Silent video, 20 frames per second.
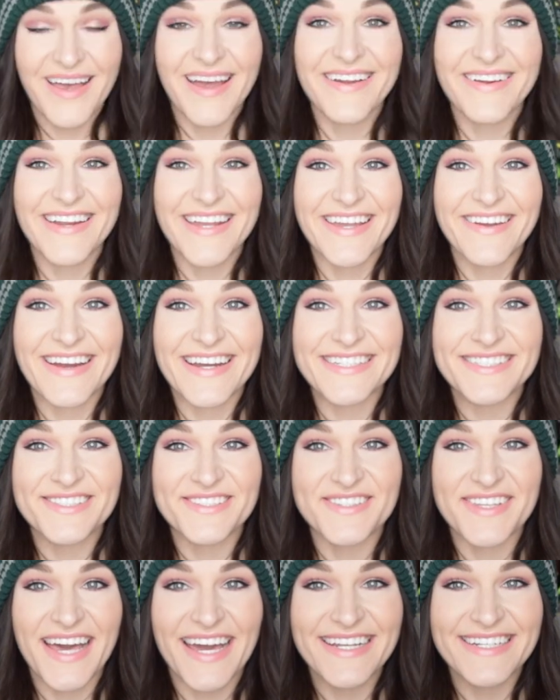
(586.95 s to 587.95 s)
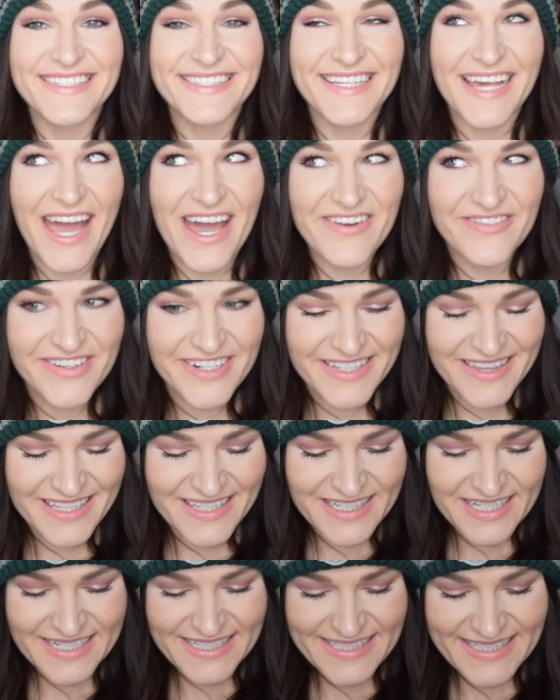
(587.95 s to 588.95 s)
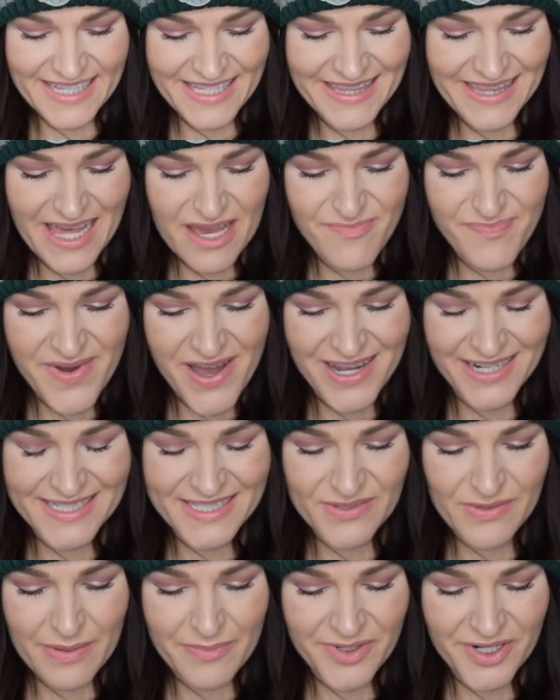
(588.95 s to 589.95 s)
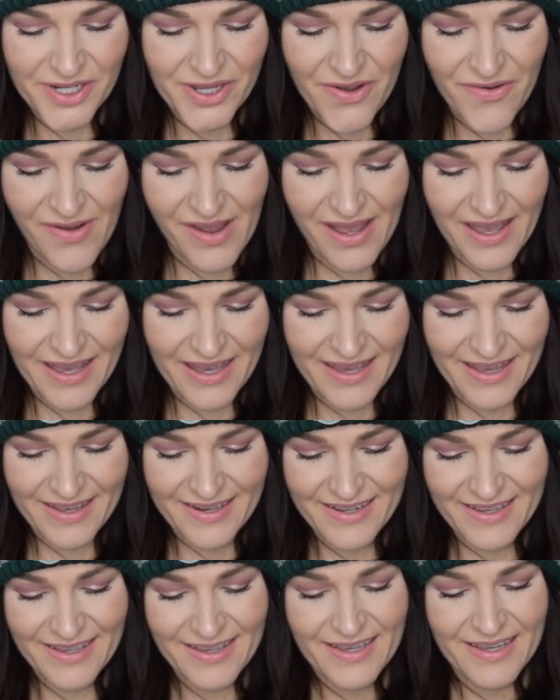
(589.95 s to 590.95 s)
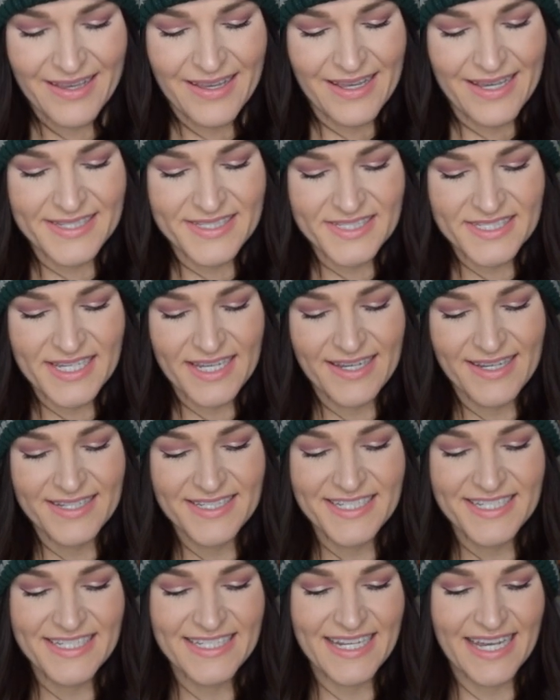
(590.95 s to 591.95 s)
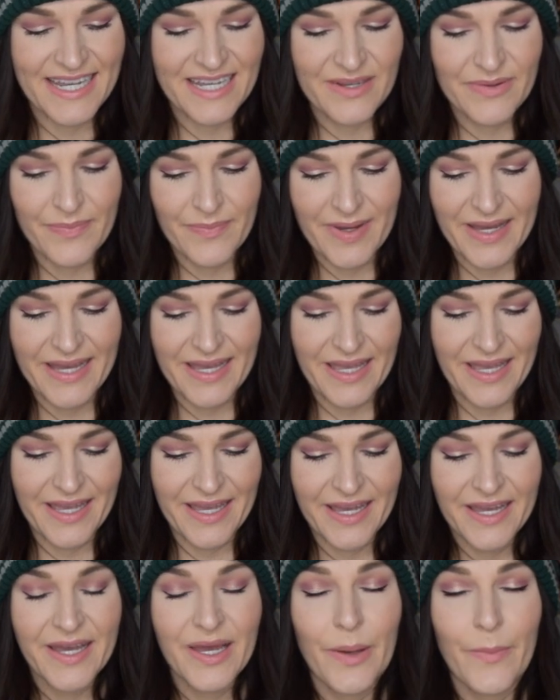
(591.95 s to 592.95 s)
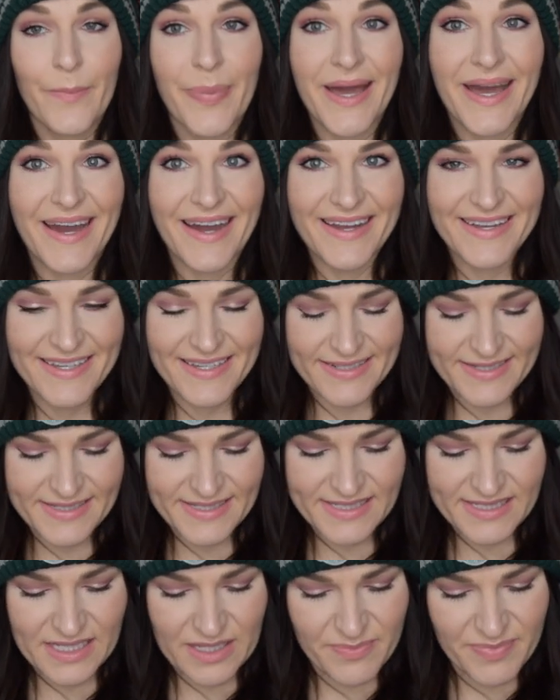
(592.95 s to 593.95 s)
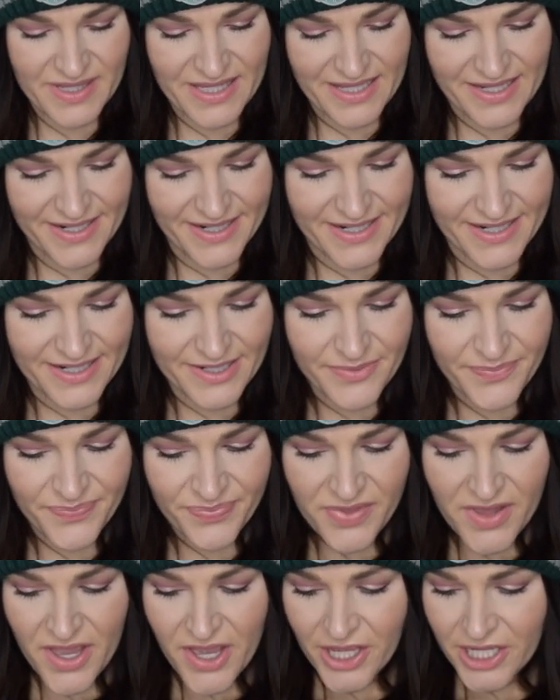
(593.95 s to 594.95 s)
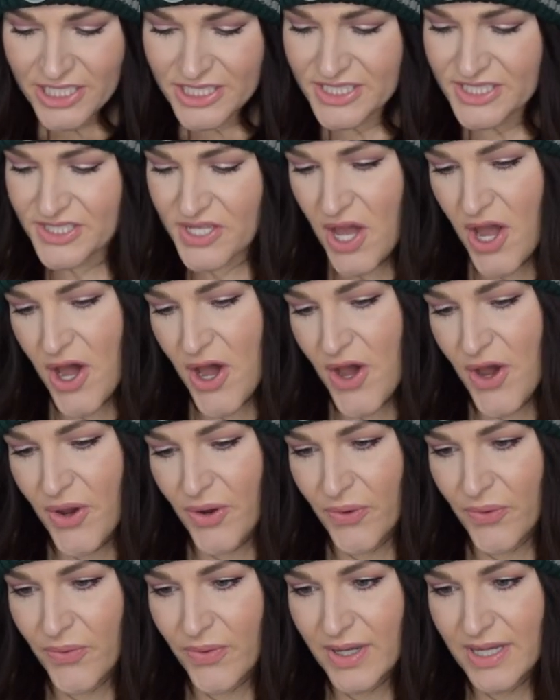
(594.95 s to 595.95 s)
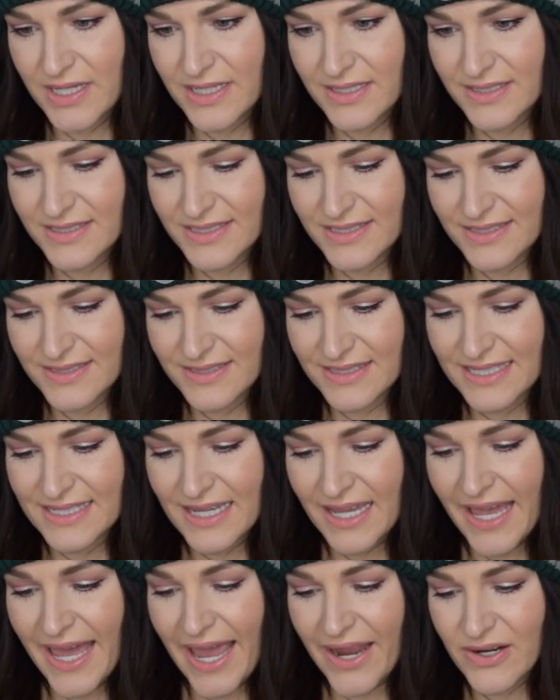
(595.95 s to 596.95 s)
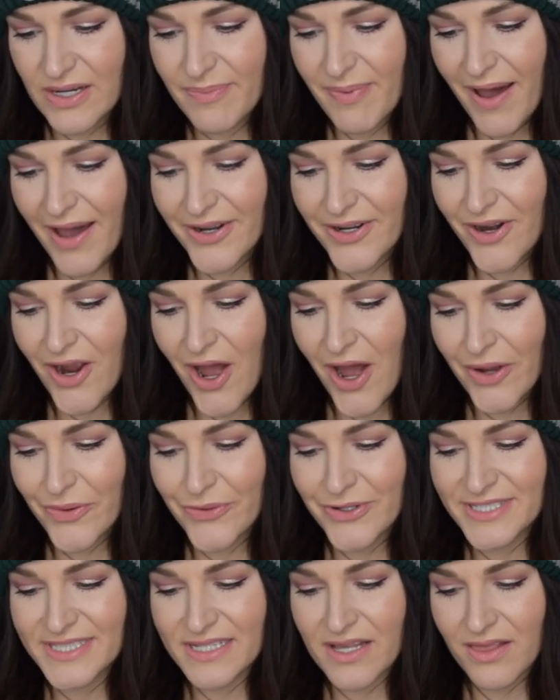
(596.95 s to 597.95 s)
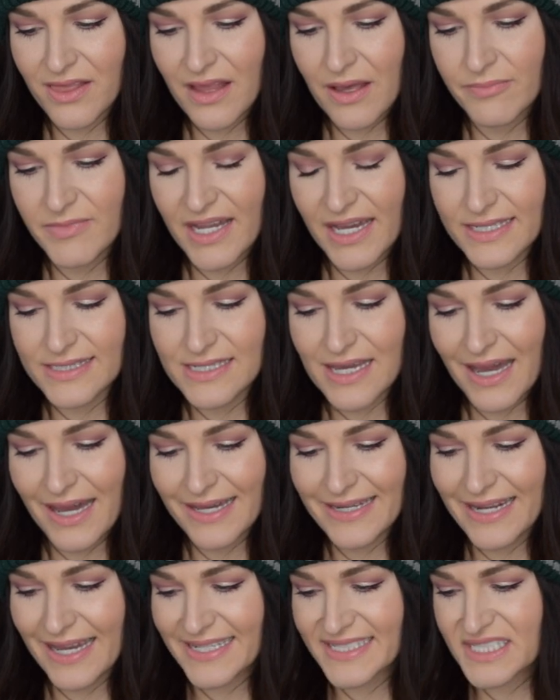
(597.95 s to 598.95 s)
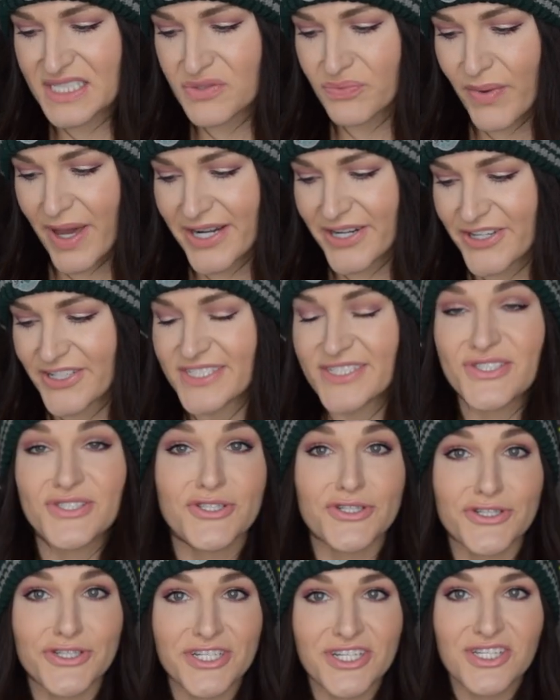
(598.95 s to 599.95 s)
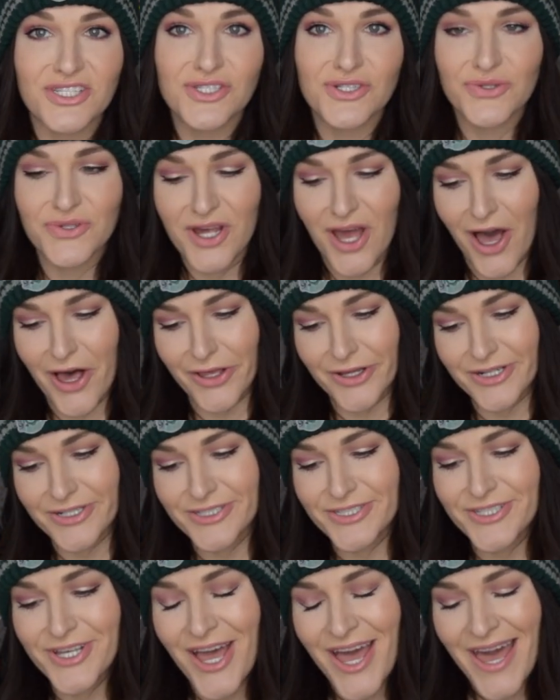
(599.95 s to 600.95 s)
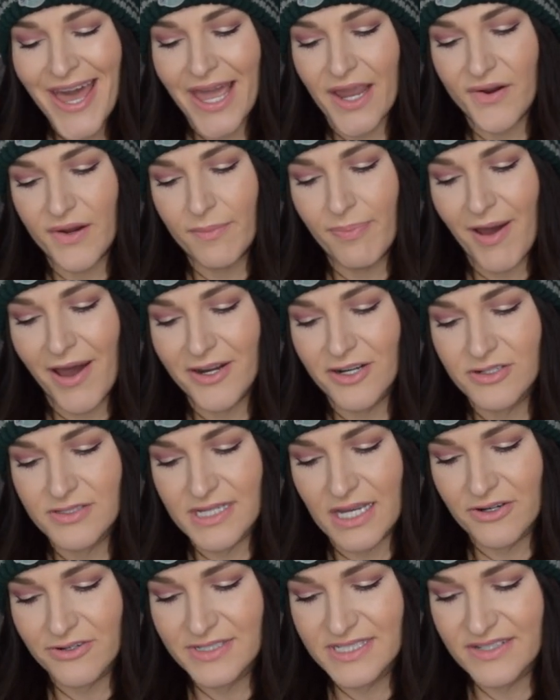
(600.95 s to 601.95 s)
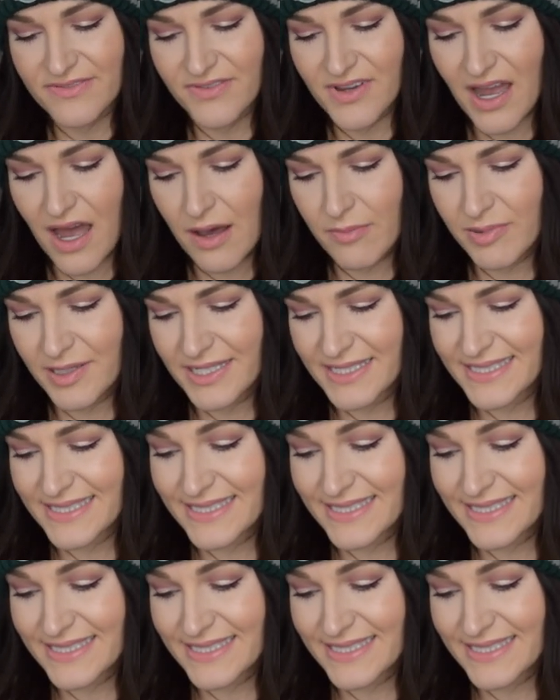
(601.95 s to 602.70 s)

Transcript: All right, you guys, so that is everything that is in that box. So I'm gonna go ahead and check my packing slip here. So, Harry Potter Hogwarts alumni tie-dye sweater is $32. Harry Potter decorative goblet